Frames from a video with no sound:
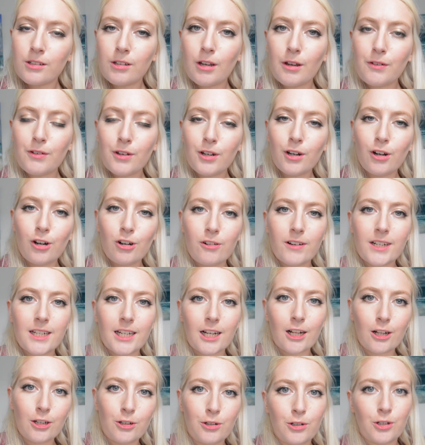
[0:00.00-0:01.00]
So if you're not
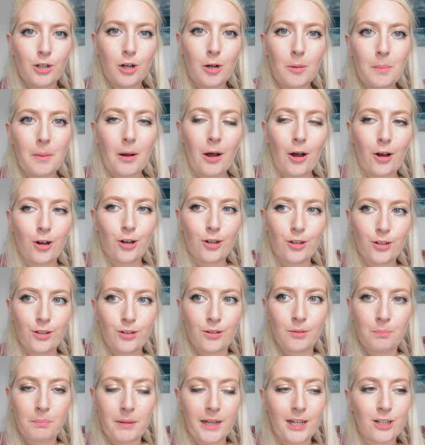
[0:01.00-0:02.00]
already clued up
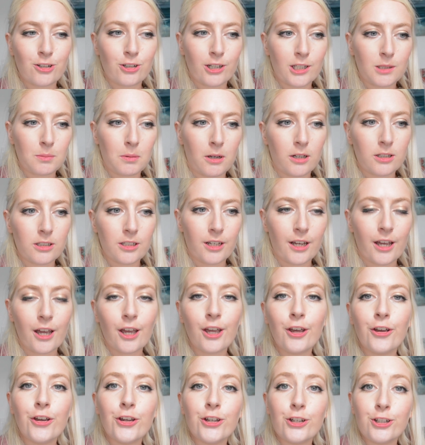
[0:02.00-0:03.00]
on Beatrix Potter,
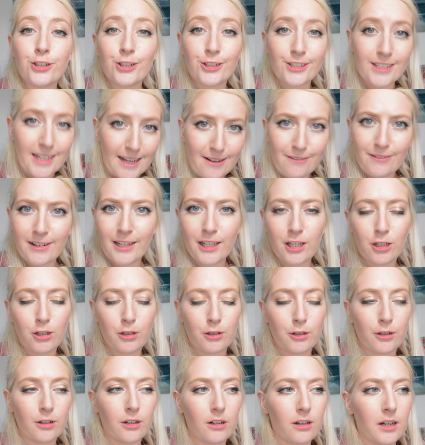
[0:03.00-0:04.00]
you should definitely
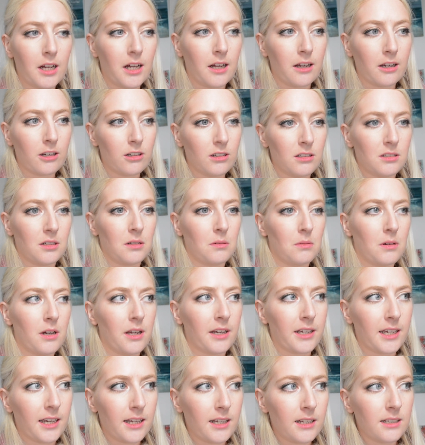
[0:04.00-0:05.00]
Google her, because her
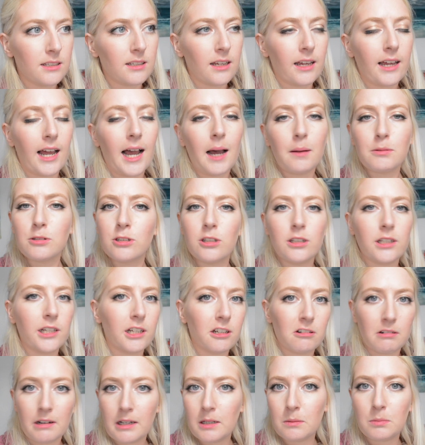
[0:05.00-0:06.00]
work is absolutely
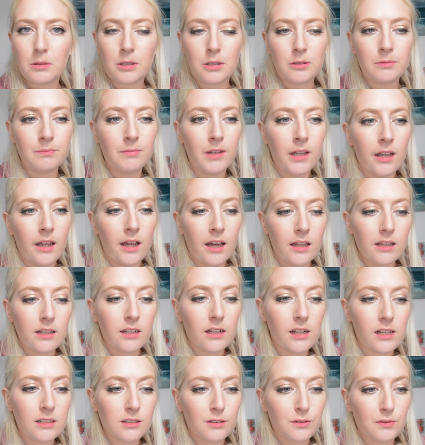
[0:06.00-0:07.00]
incredible. I
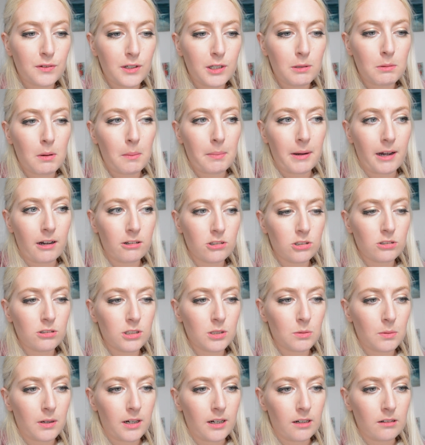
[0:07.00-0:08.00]
think there's a film about her
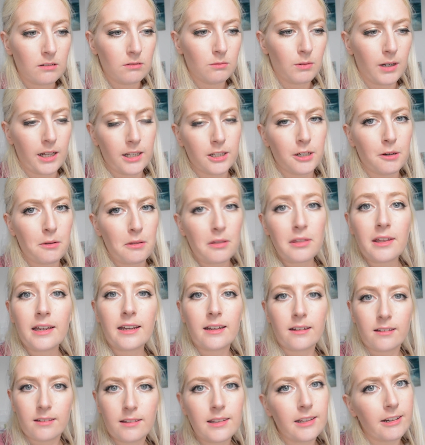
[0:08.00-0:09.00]
as well. Well, I don't
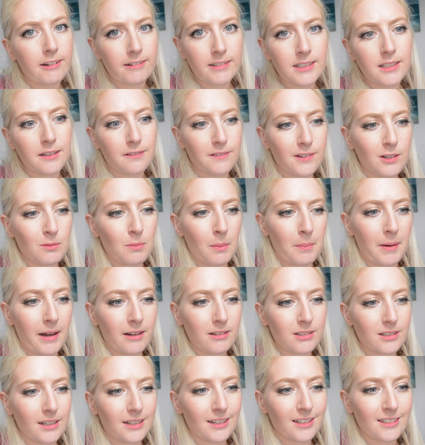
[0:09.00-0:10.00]
think there is a film
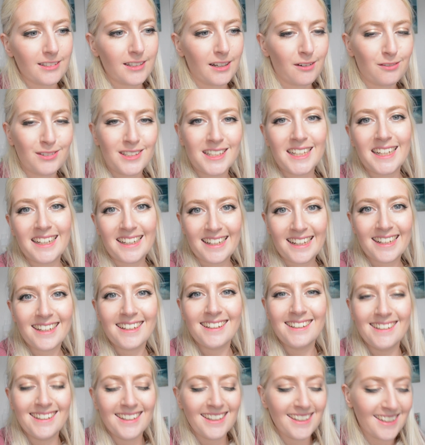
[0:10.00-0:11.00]
about her, because I've seen
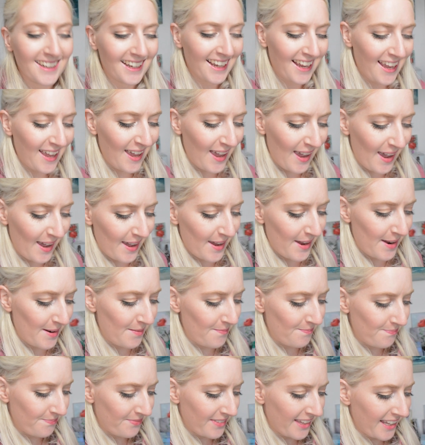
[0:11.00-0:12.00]

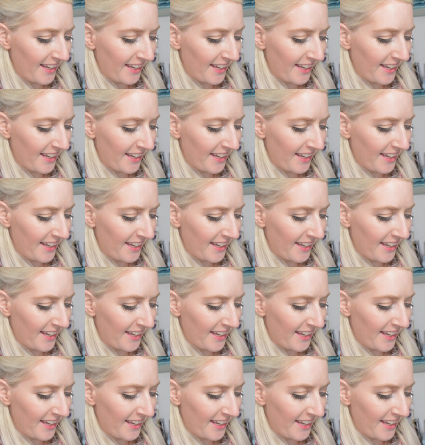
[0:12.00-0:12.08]
it.